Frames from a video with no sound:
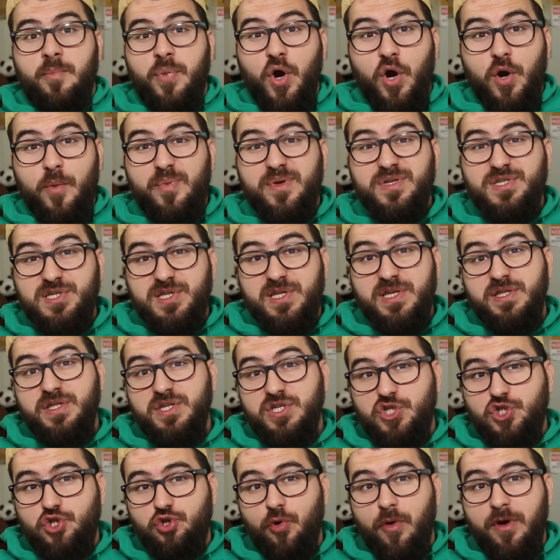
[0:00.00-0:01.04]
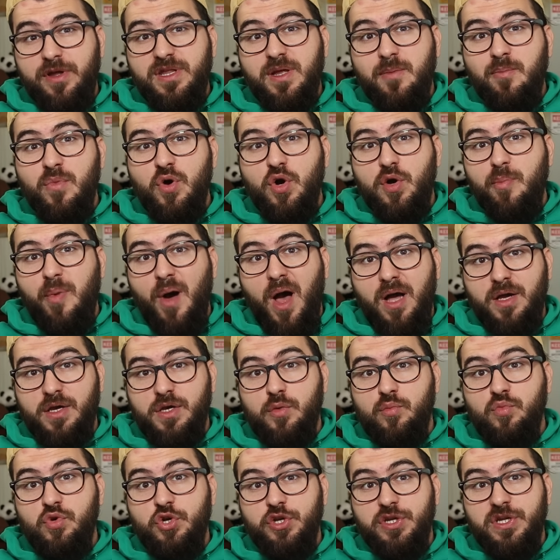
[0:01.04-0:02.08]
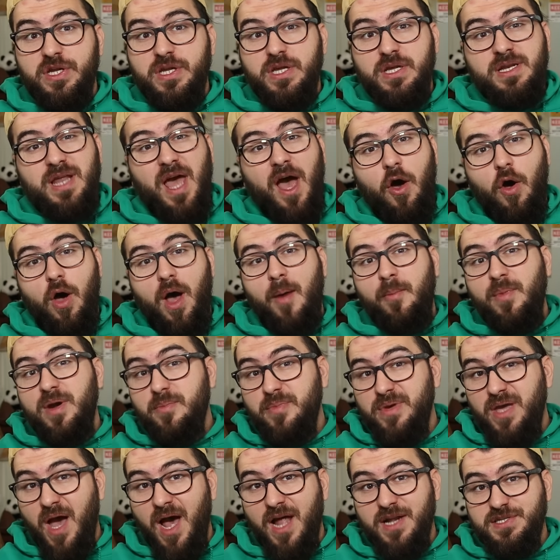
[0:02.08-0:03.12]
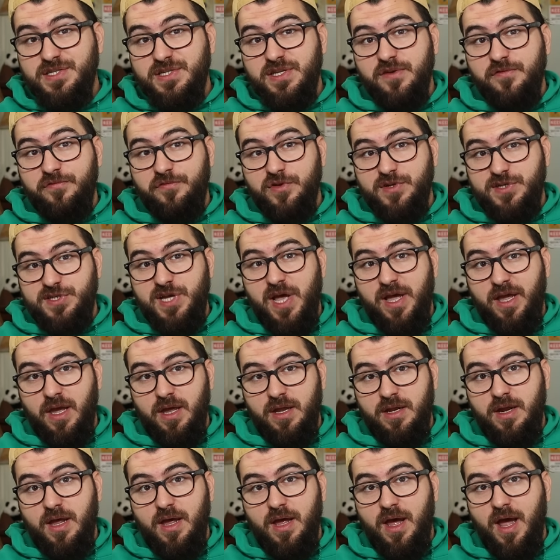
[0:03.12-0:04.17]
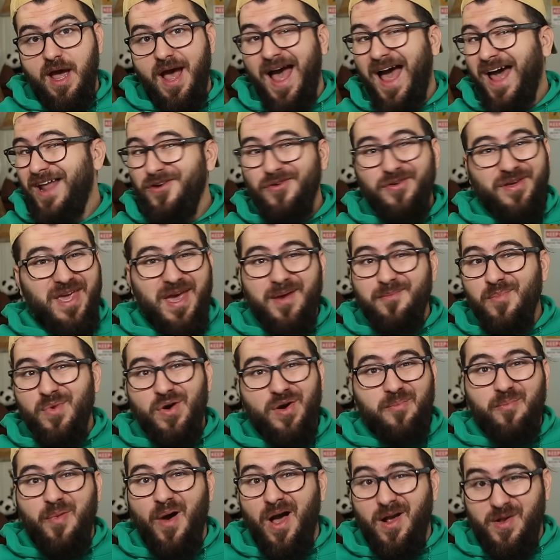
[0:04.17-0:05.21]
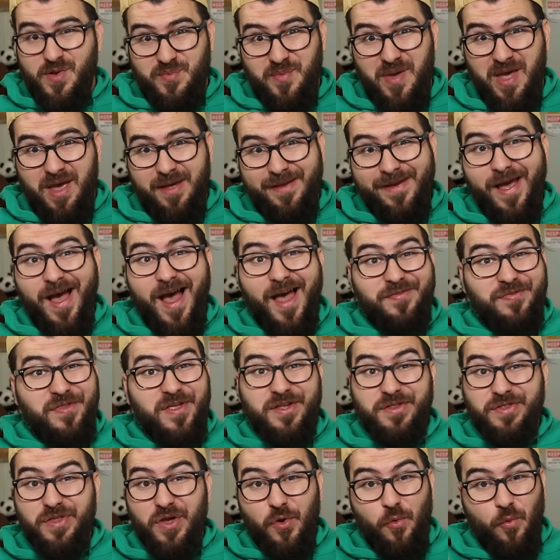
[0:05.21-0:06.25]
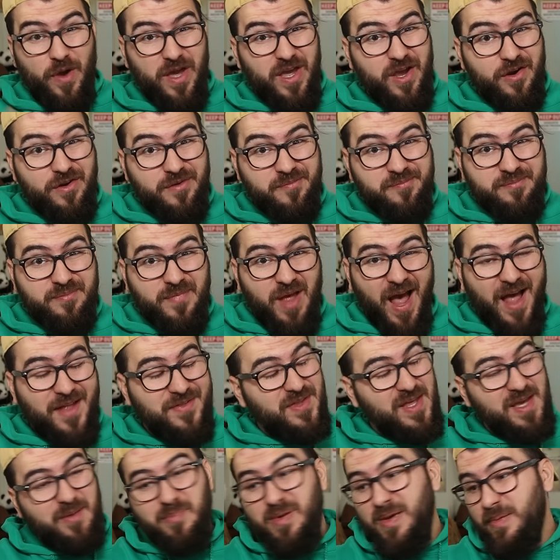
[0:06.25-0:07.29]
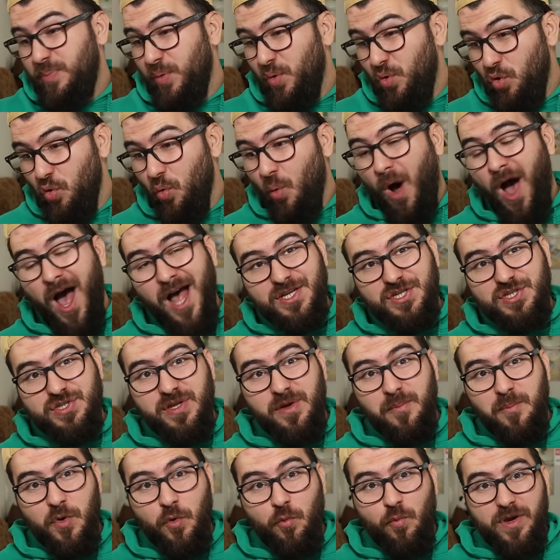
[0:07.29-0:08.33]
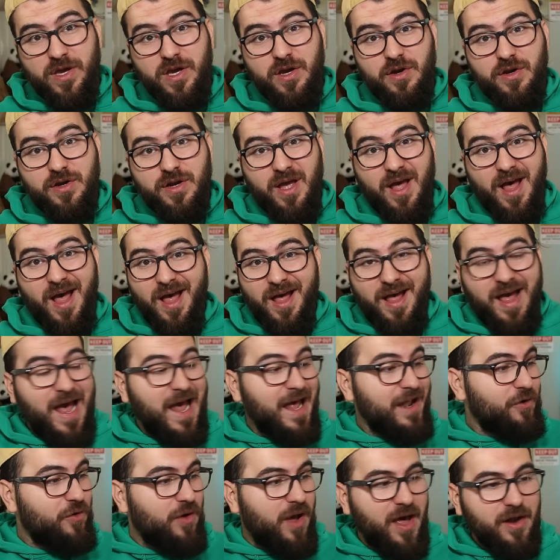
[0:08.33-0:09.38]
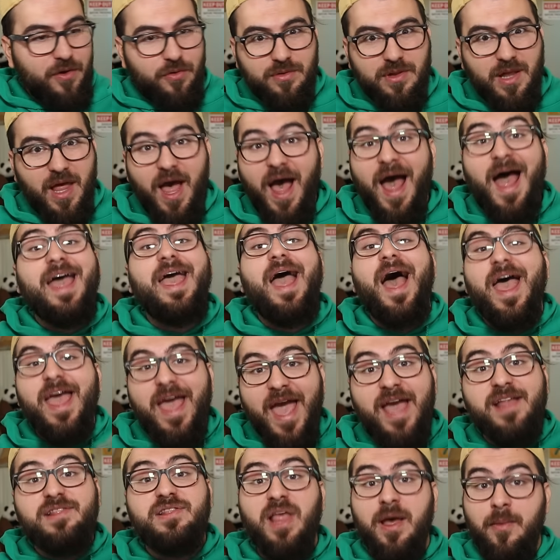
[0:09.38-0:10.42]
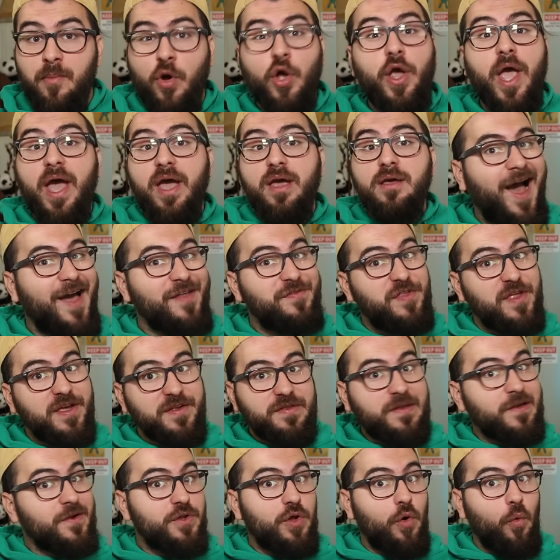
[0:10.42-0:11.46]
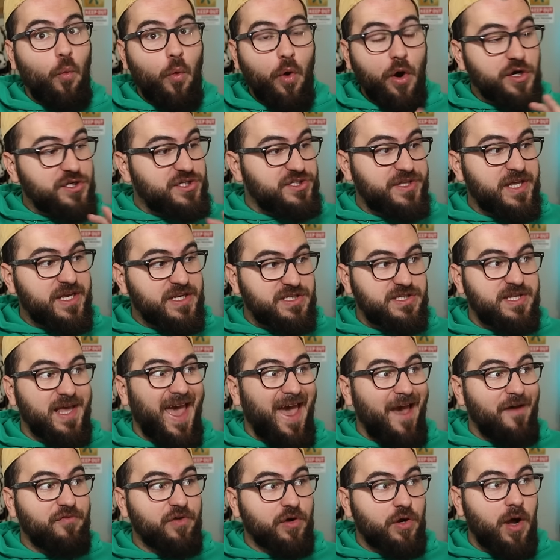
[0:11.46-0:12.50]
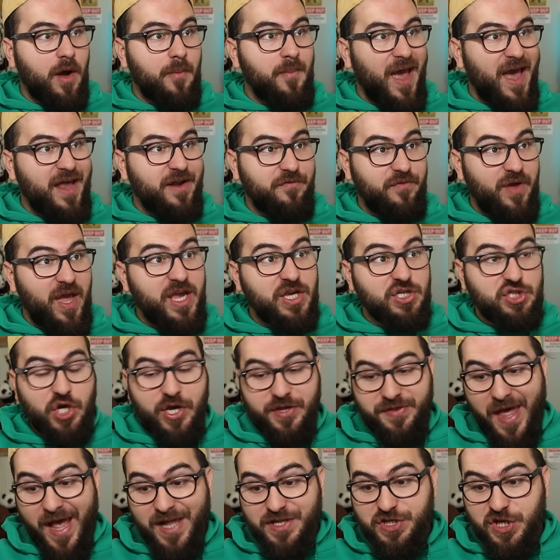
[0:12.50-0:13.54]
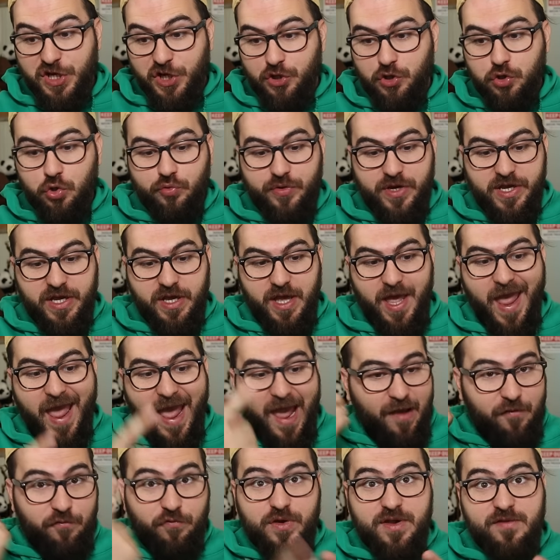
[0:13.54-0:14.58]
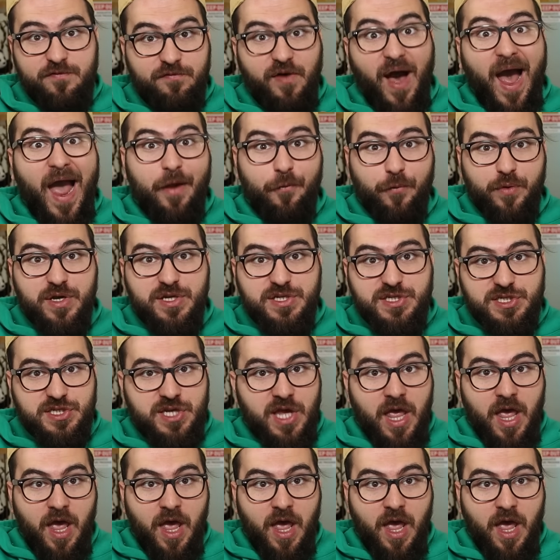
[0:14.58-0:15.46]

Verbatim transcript: purposely destroying the mukbang community. Now, I'm gonna be honest here for a second. I don't get mukbangs, man. I think they're weird. I think people who watch them are weird. Uh, I don't, I don't, I, I hate them, okay? I think they're the worst things to ever come out of Asia, and that's including every virus,